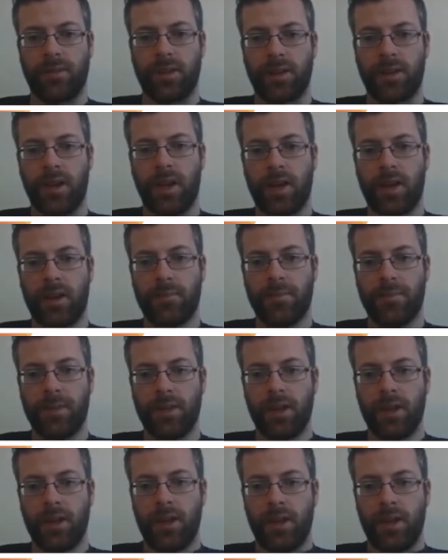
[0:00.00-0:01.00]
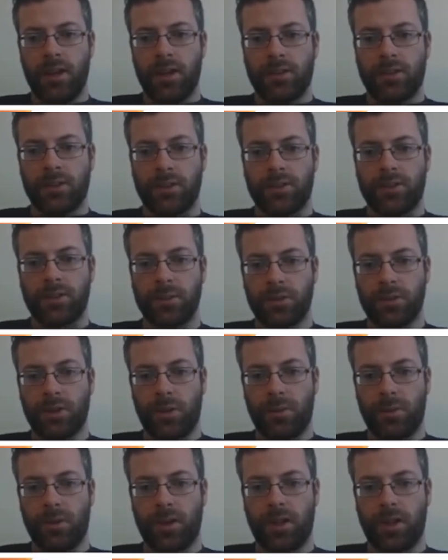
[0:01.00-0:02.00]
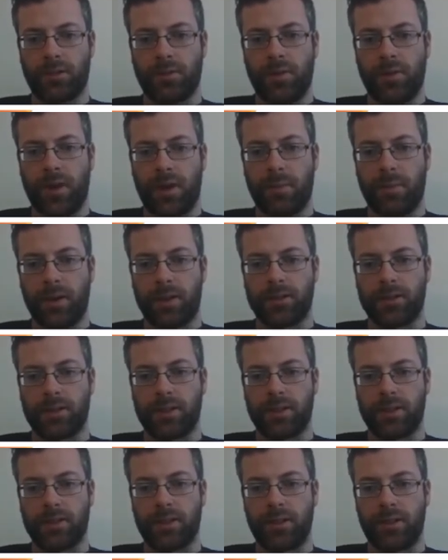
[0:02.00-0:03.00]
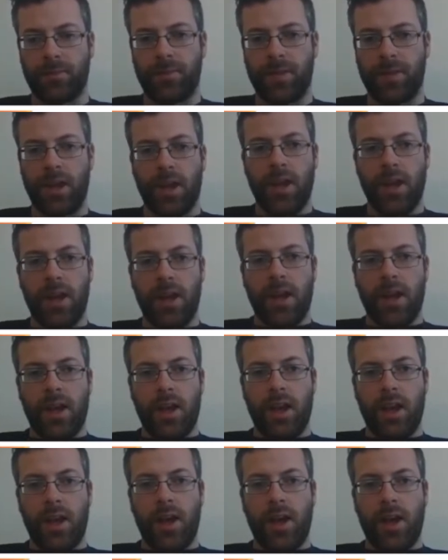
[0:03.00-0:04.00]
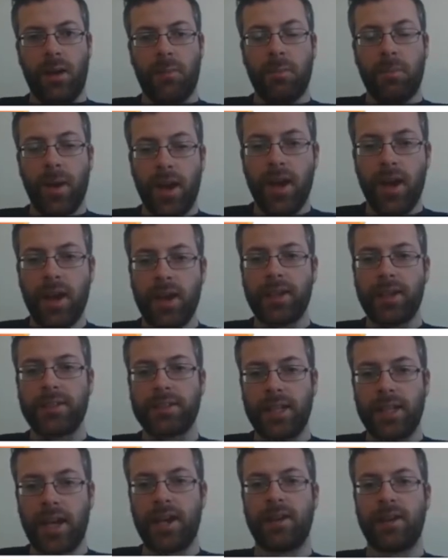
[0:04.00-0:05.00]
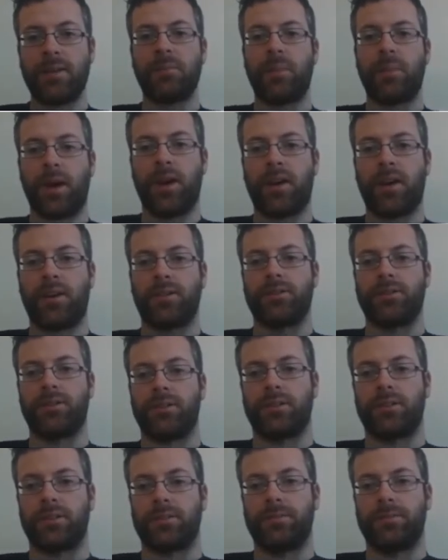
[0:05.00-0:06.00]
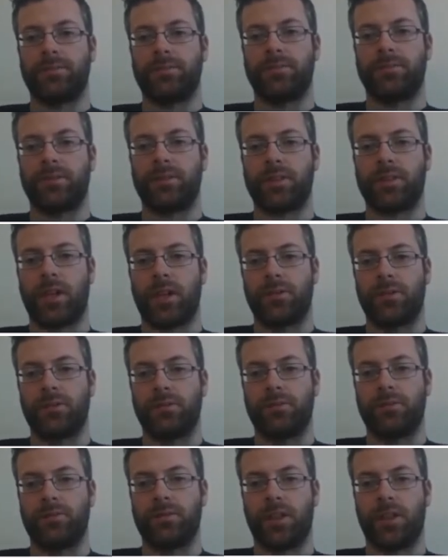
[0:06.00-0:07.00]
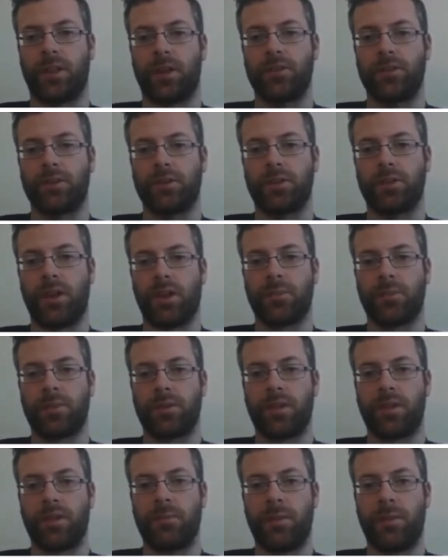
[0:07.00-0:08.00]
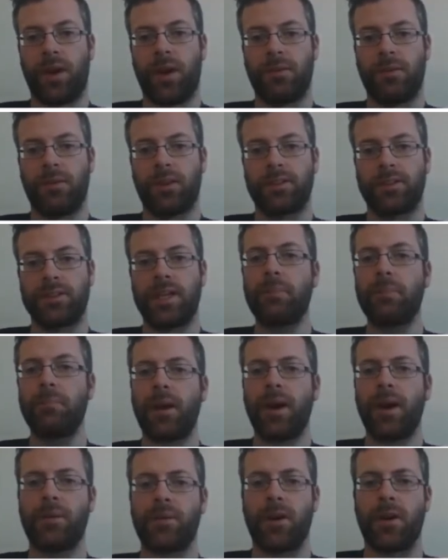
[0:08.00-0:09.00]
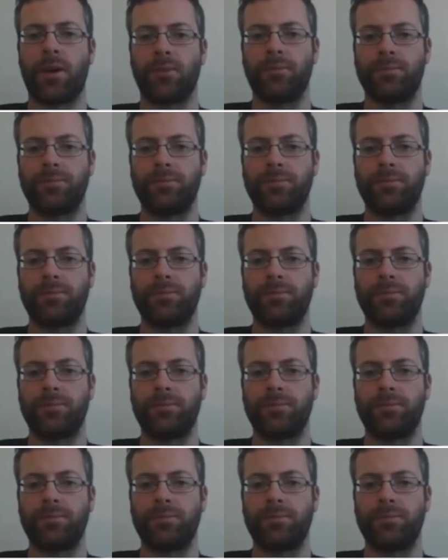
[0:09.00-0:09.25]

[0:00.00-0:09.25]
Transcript: Okay, so some shopping costs £5.60. I paid £10. So you go into a shop and you pay with the £10 note.